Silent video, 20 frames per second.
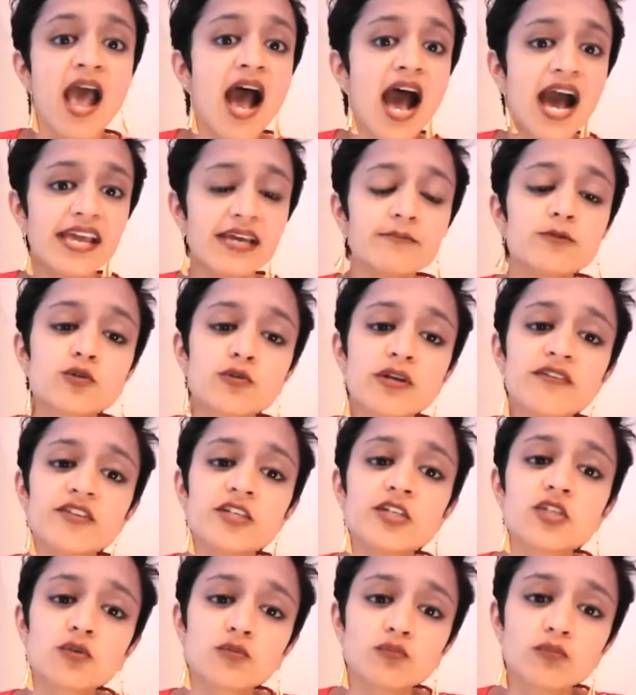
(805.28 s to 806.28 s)
I am driven
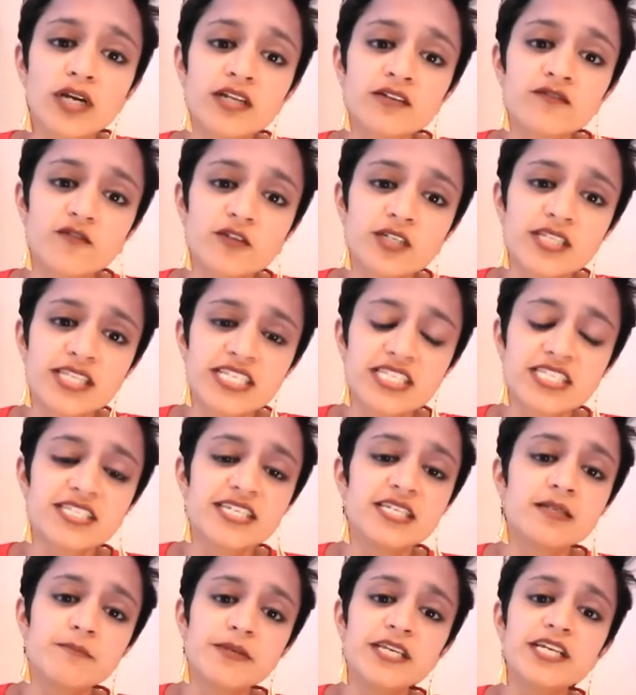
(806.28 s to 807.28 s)
to run for this
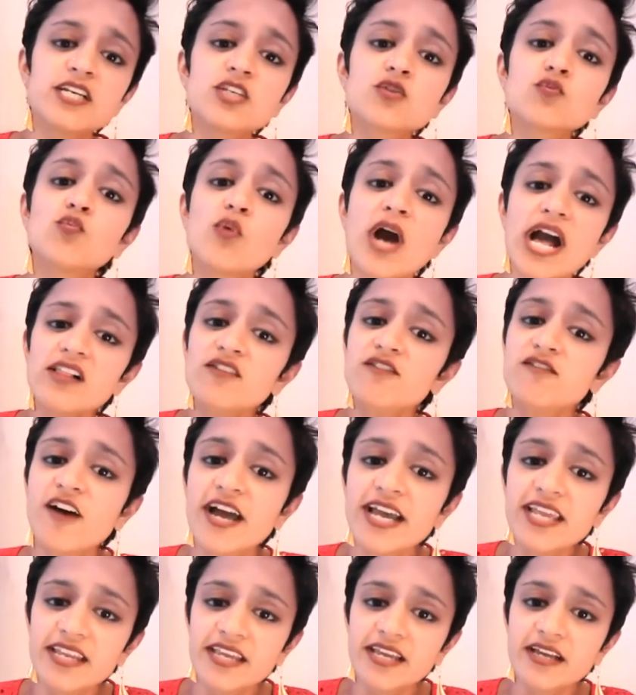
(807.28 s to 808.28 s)
seat because while
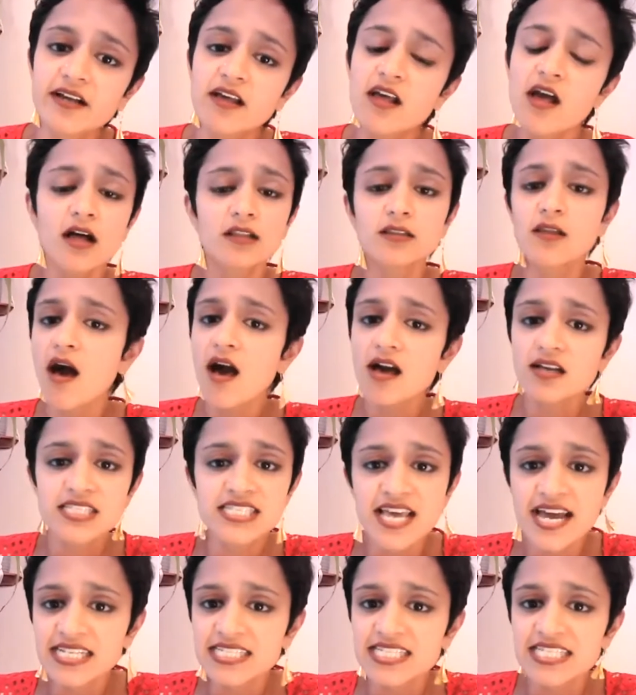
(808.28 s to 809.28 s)
fighting
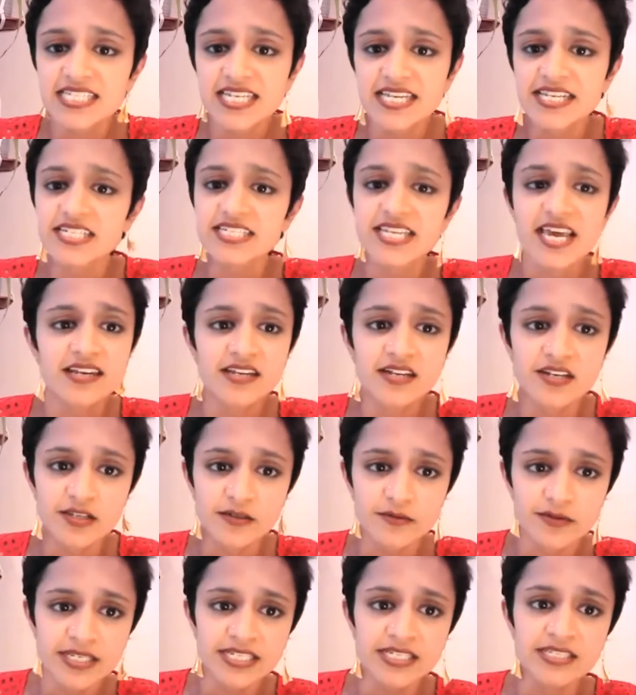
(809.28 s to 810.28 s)
alongside state tenant
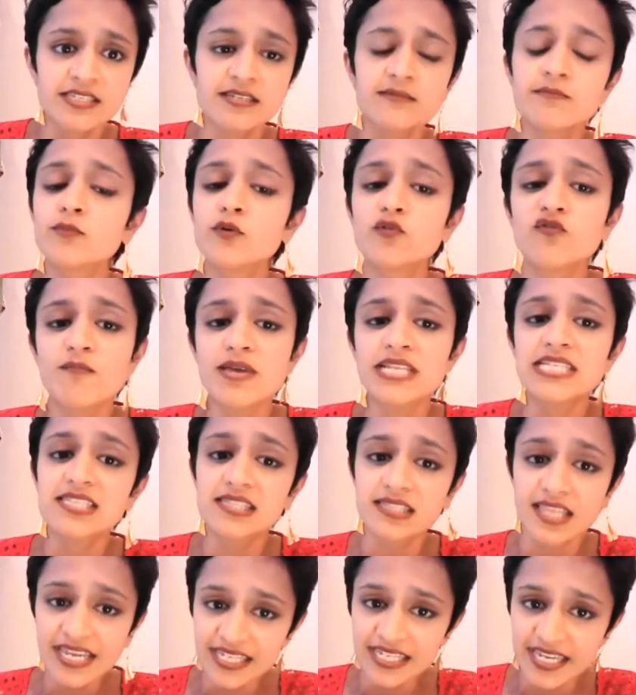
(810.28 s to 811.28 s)
unions and movements
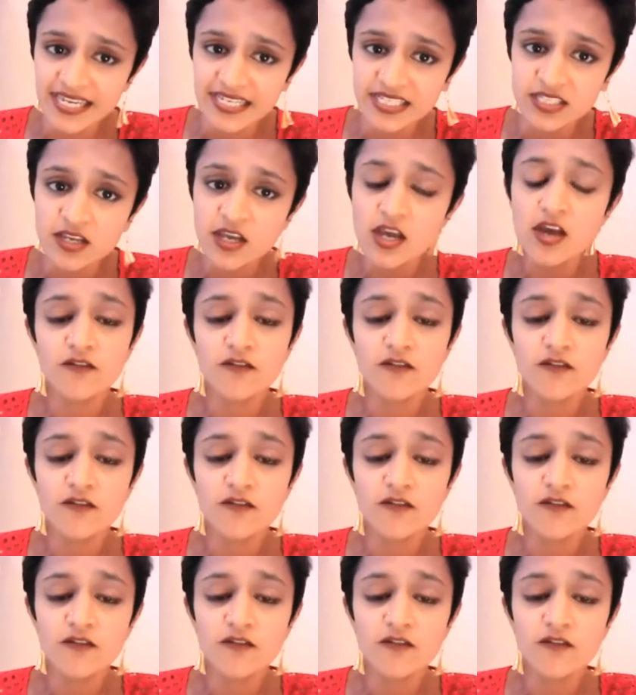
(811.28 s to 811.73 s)
like ACE